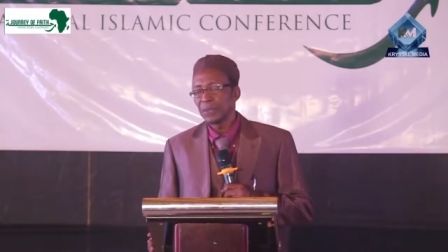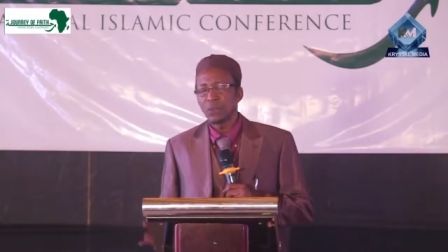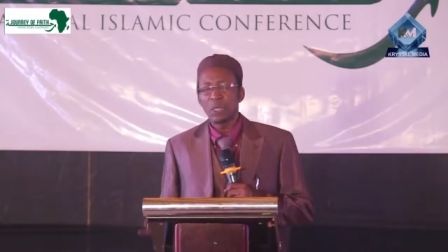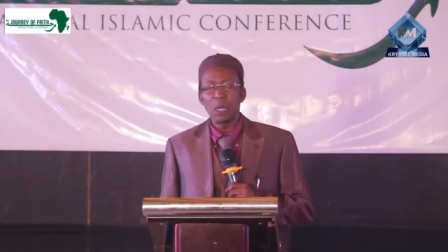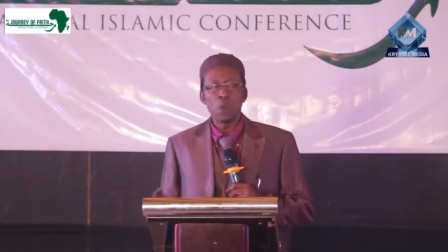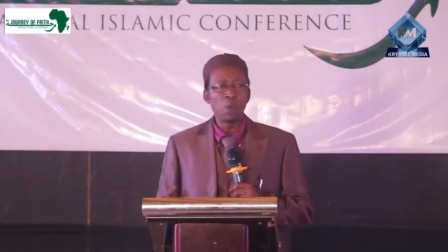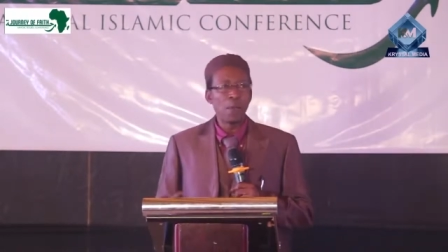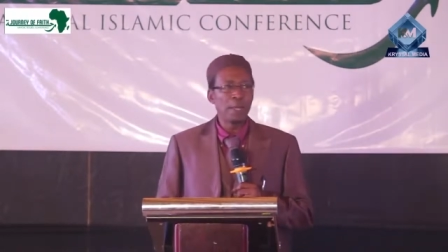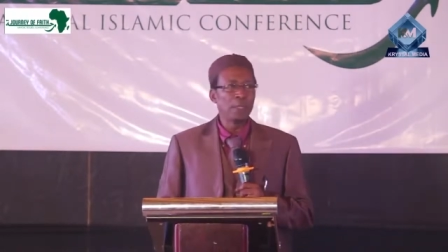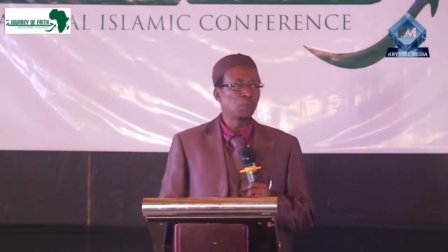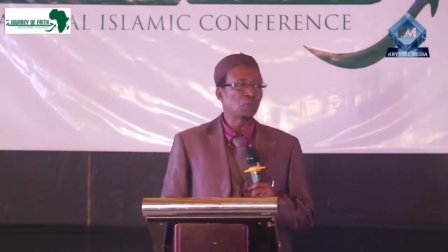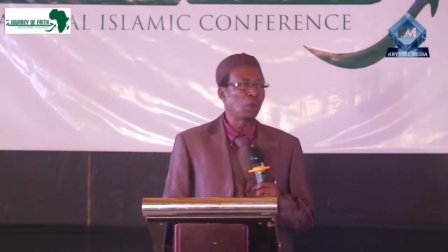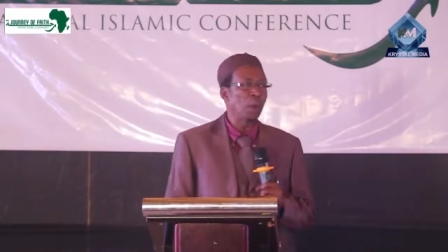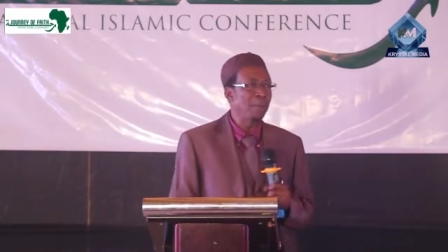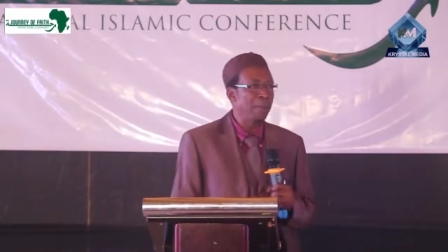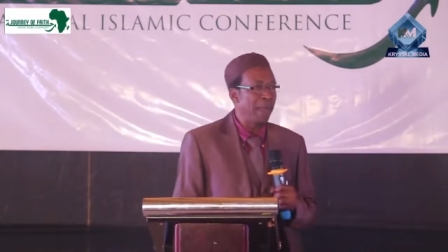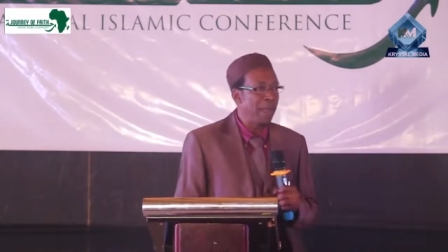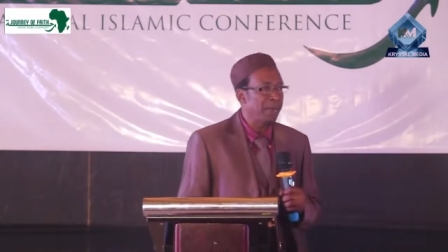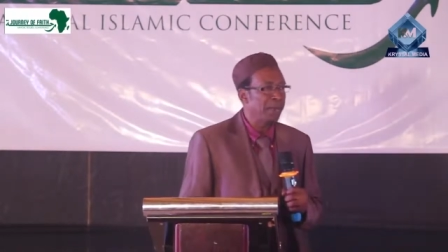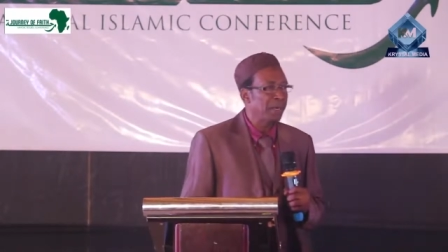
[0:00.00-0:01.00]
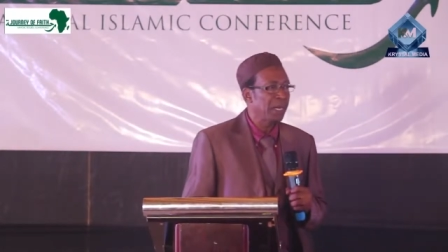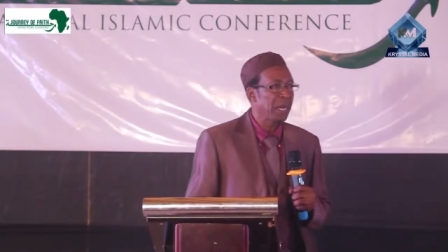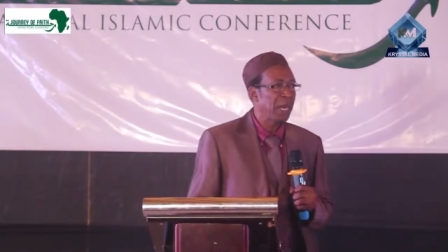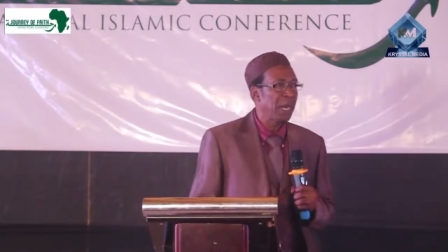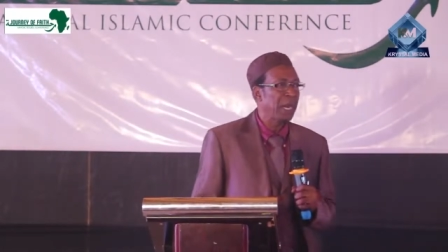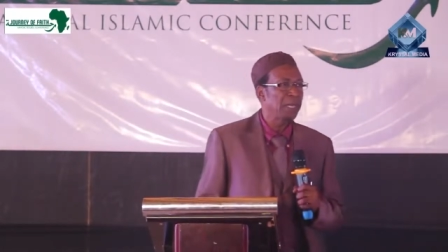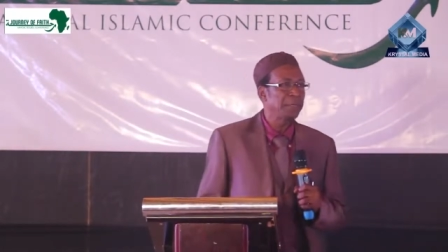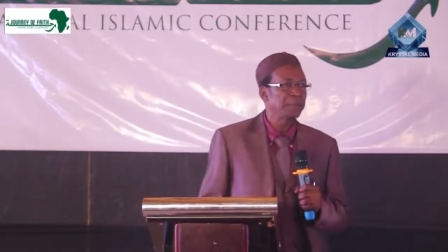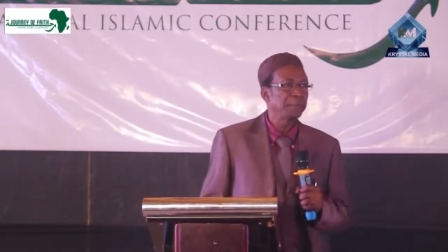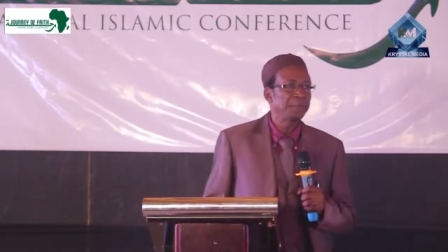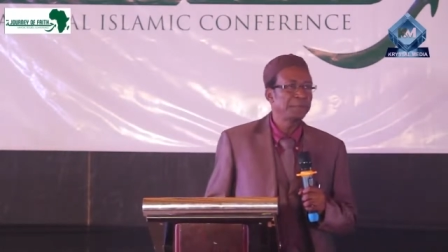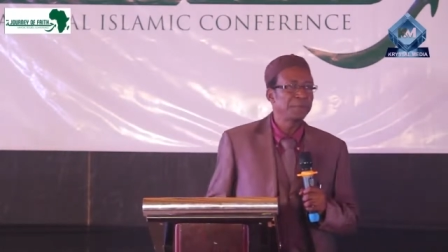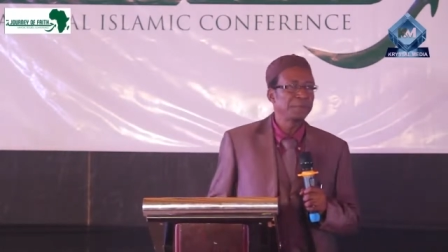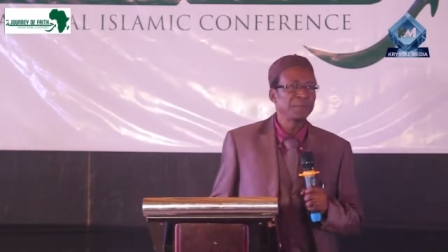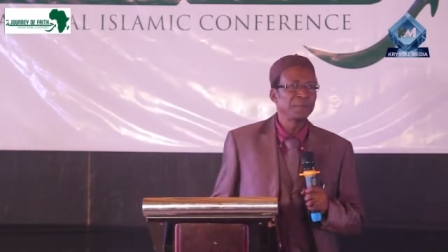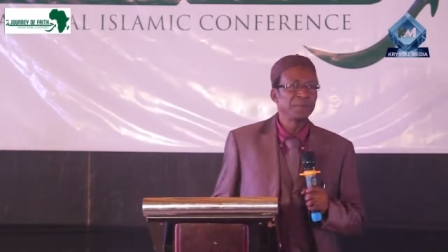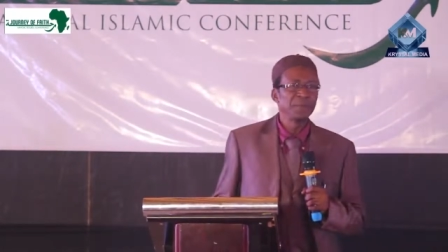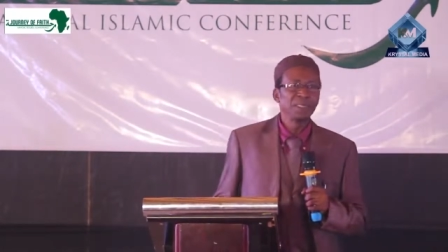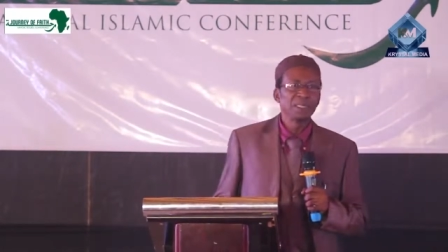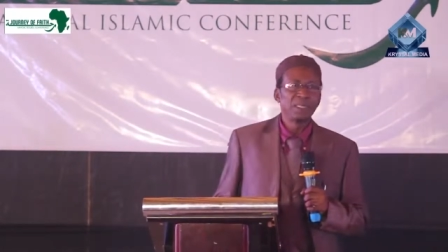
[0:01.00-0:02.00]
When I went to America,
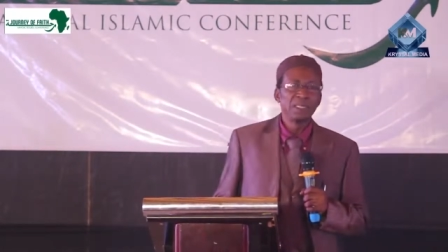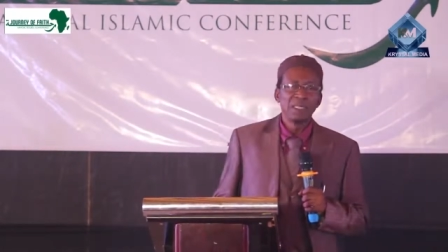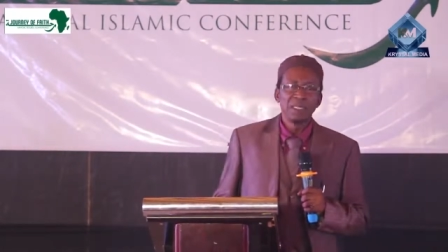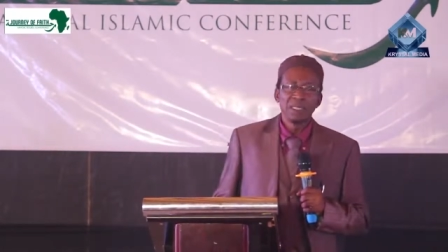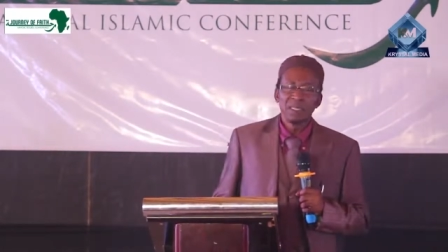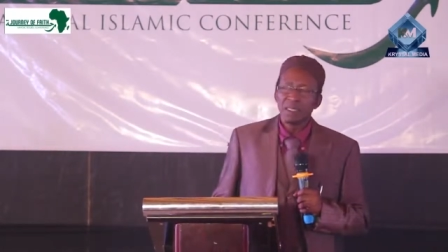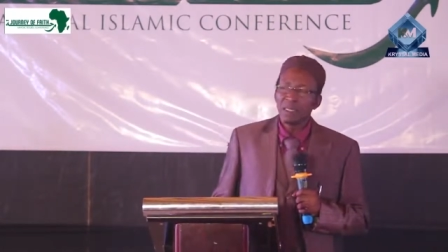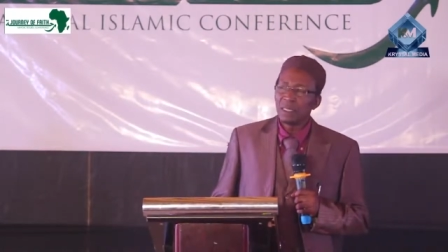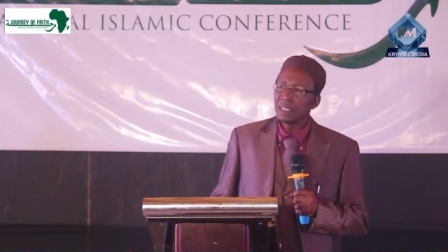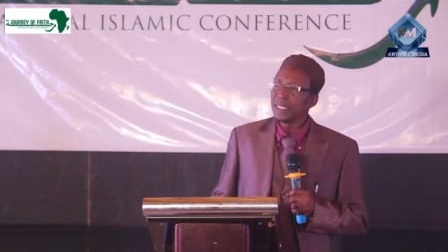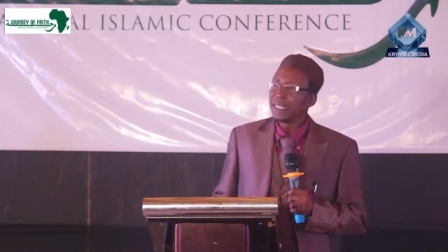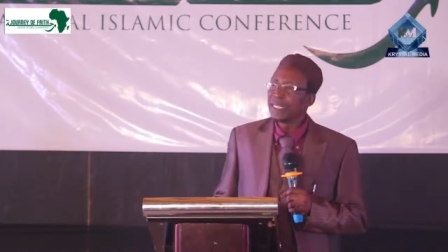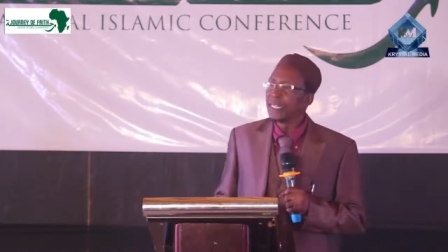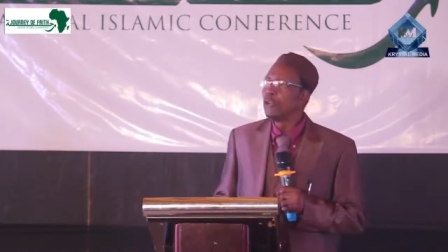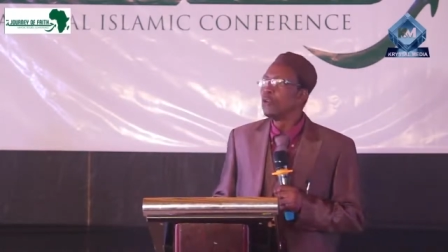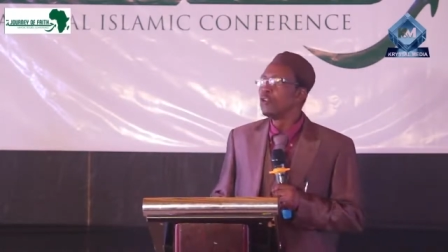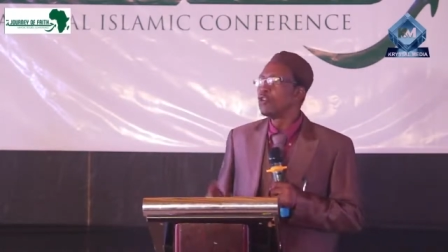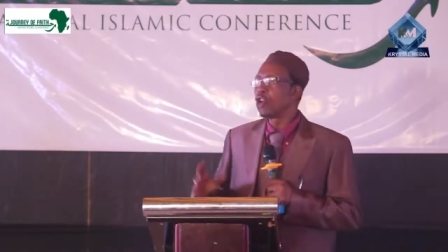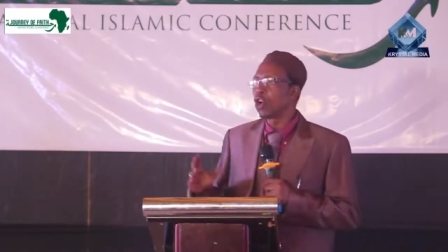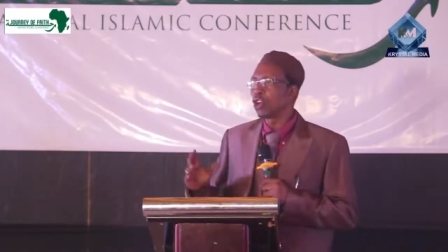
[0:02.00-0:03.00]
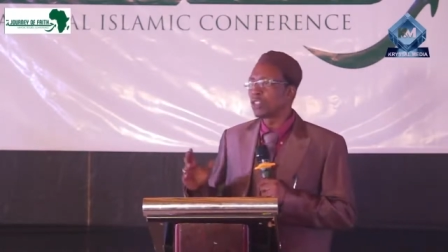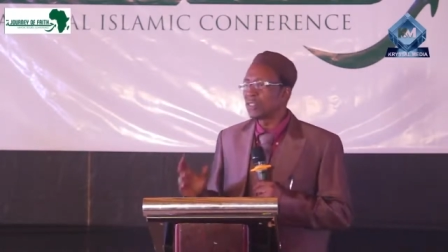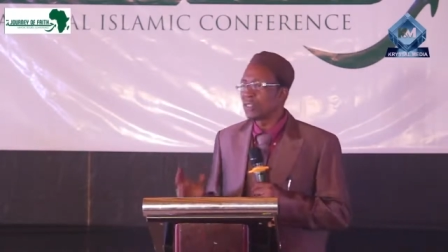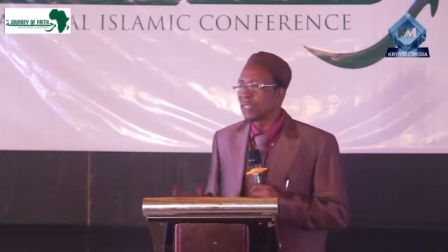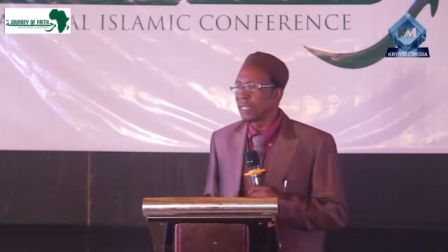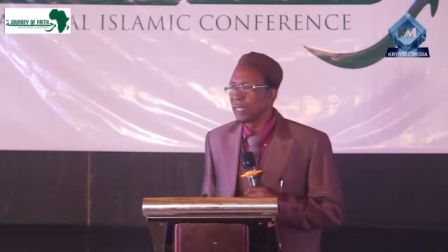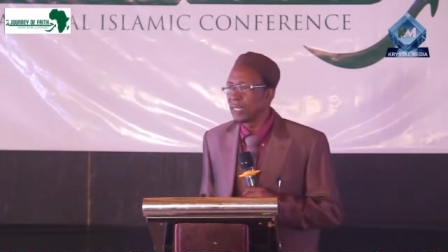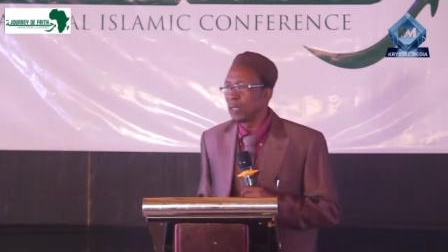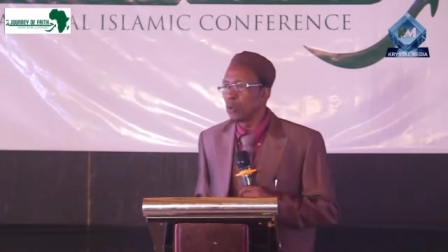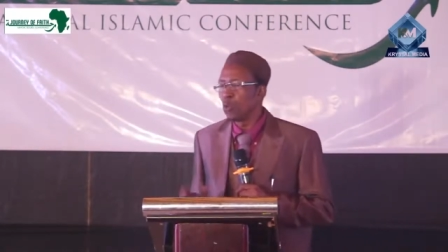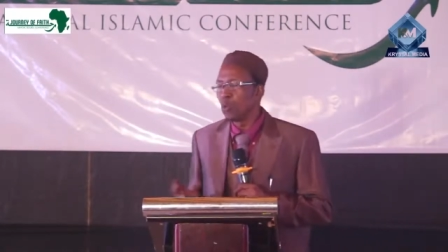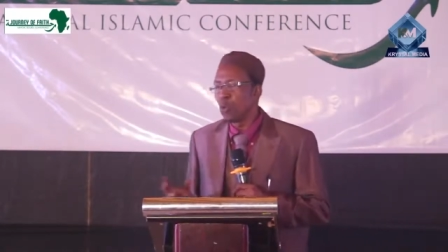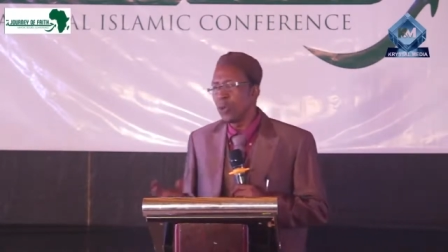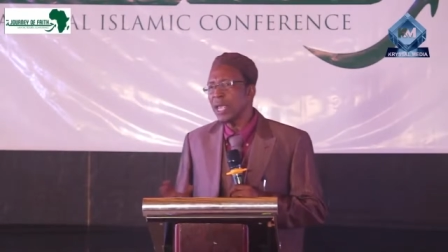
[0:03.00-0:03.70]
in New York City,